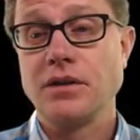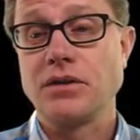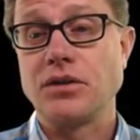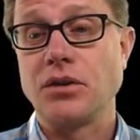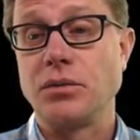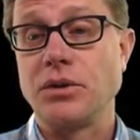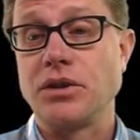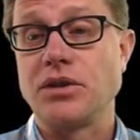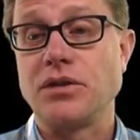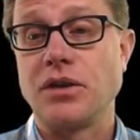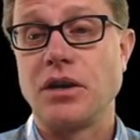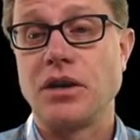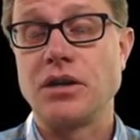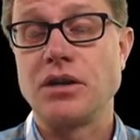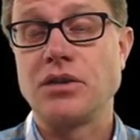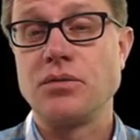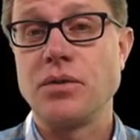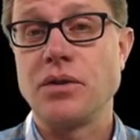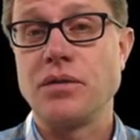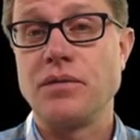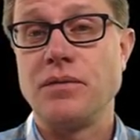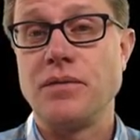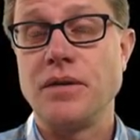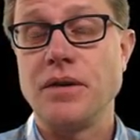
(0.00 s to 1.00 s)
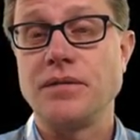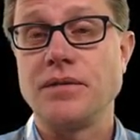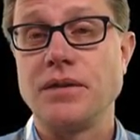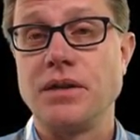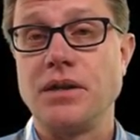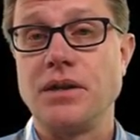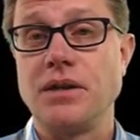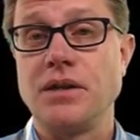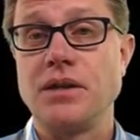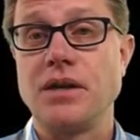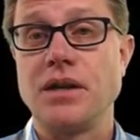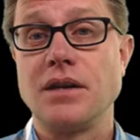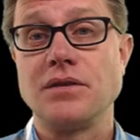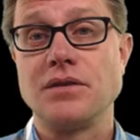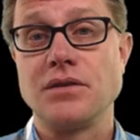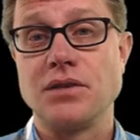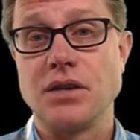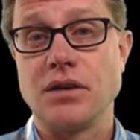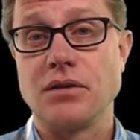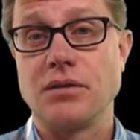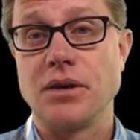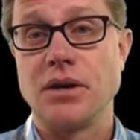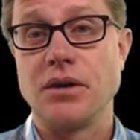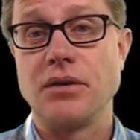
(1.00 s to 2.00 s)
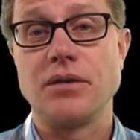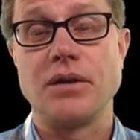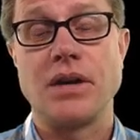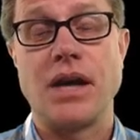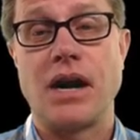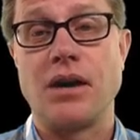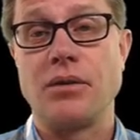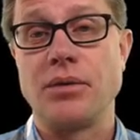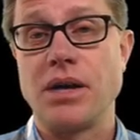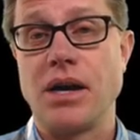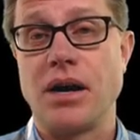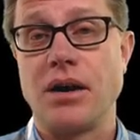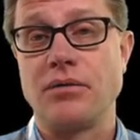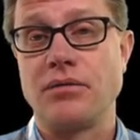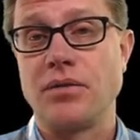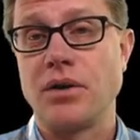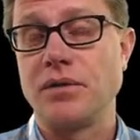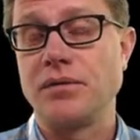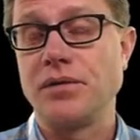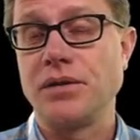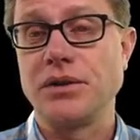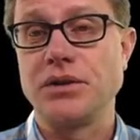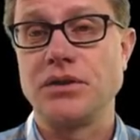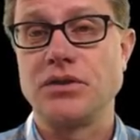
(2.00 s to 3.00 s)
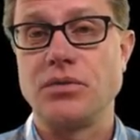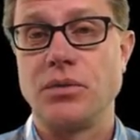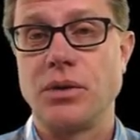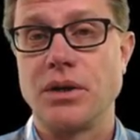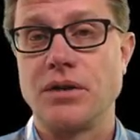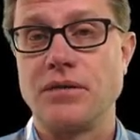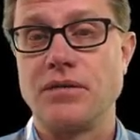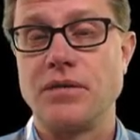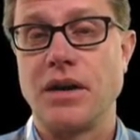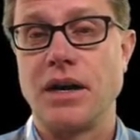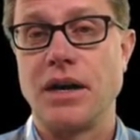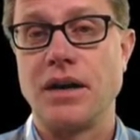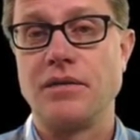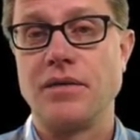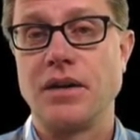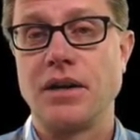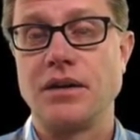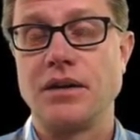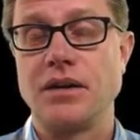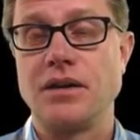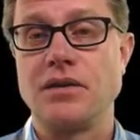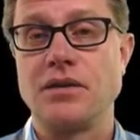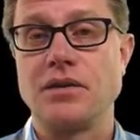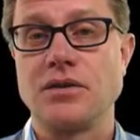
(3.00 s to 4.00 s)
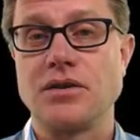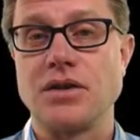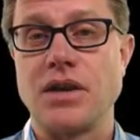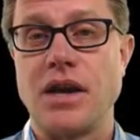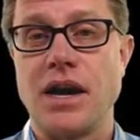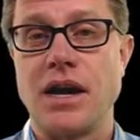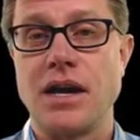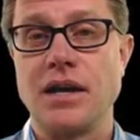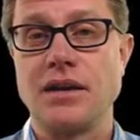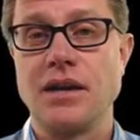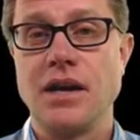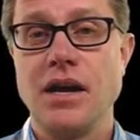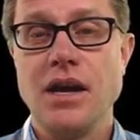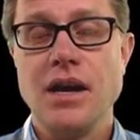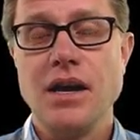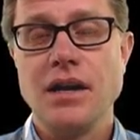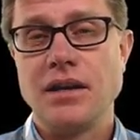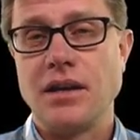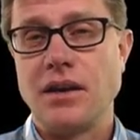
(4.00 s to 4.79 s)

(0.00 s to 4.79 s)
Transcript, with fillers: So we started with 50 and 0, and now we have roughly 25 on either side.